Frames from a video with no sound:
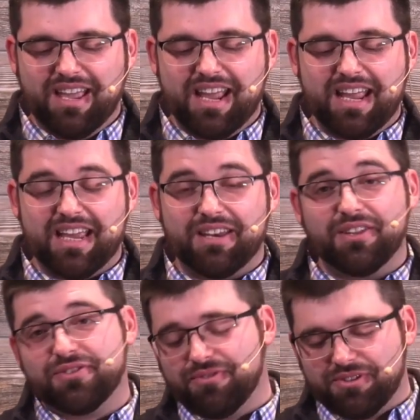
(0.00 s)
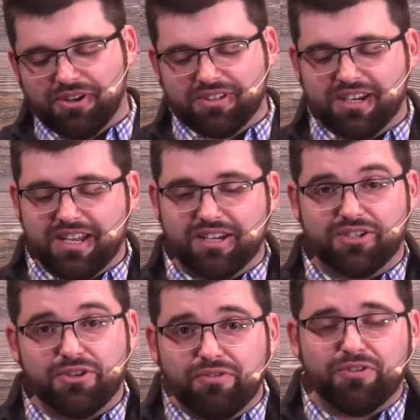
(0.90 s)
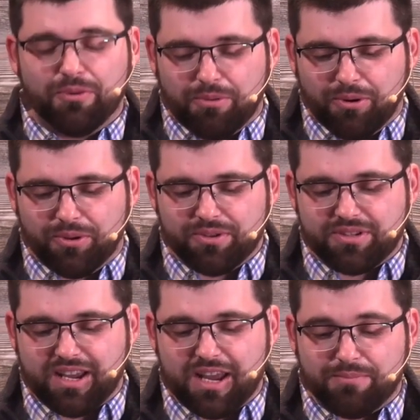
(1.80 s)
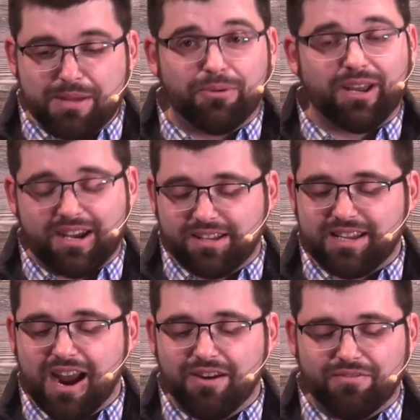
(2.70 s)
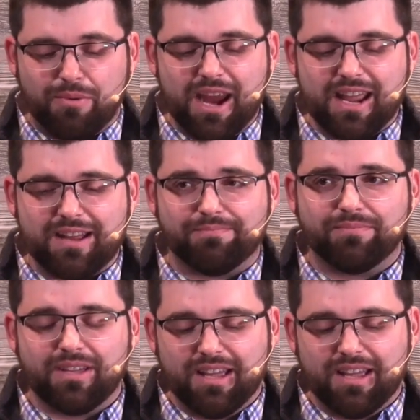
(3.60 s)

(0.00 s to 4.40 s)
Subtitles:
and this resulted in too few bowls and people getting tired of waiting.